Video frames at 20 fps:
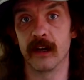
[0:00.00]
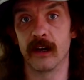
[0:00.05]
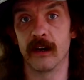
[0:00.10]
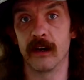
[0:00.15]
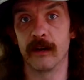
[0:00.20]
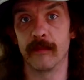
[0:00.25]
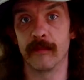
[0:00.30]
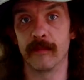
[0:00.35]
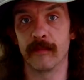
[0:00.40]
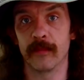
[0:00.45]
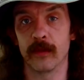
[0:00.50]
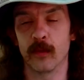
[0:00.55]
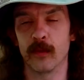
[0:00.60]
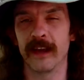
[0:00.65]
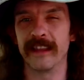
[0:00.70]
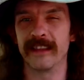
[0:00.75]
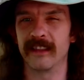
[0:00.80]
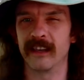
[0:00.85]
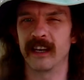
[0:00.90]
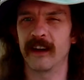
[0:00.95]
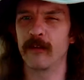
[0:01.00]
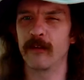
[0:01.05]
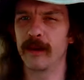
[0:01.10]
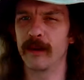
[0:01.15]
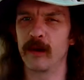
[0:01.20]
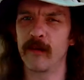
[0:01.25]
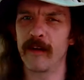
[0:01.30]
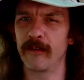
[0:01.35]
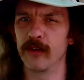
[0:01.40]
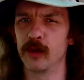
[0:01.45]
um, wait, the
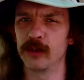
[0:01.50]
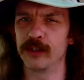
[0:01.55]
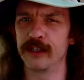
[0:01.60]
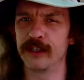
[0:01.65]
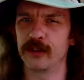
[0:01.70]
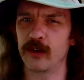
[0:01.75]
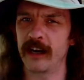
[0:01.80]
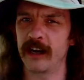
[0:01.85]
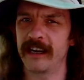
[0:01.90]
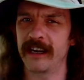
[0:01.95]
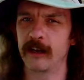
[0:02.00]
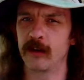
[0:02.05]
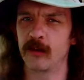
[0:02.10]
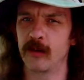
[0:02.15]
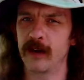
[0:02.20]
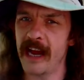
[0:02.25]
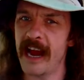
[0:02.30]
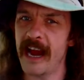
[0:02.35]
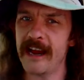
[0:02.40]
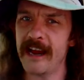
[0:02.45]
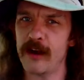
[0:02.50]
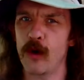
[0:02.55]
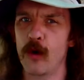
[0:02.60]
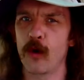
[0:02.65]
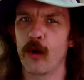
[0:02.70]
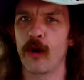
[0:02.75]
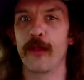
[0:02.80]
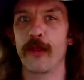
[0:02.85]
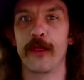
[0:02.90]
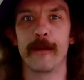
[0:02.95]
government a revolution is trying to create
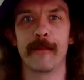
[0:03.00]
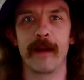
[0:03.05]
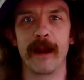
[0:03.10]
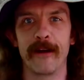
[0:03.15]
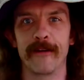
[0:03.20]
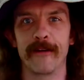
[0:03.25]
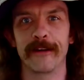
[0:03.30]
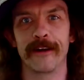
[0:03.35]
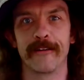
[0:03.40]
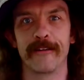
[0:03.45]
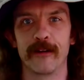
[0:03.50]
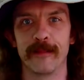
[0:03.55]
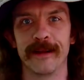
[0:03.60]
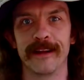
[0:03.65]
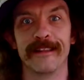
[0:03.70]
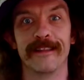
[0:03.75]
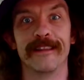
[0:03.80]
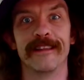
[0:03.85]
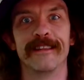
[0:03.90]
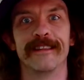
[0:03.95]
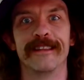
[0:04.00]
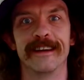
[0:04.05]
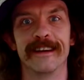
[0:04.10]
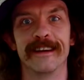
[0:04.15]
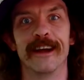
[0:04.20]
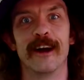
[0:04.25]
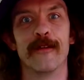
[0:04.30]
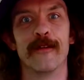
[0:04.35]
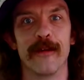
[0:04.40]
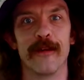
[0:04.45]
or the parent government
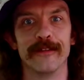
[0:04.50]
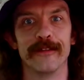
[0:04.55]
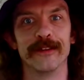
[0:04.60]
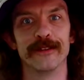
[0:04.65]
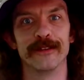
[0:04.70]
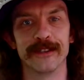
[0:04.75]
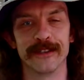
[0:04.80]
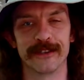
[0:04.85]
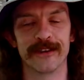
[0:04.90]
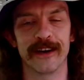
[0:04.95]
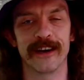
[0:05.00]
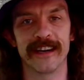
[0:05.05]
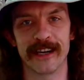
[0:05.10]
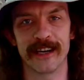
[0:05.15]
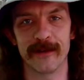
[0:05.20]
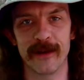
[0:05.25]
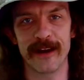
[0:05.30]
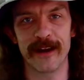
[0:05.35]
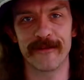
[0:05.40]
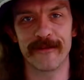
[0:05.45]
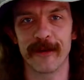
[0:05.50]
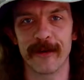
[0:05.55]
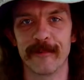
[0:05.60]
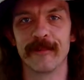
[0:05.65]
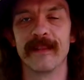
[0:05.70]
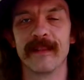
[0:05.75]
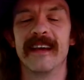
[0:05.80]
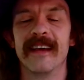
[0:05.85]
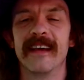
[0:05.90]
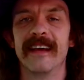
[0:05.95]
that a revolution is trying to get away
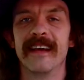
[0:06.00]
from.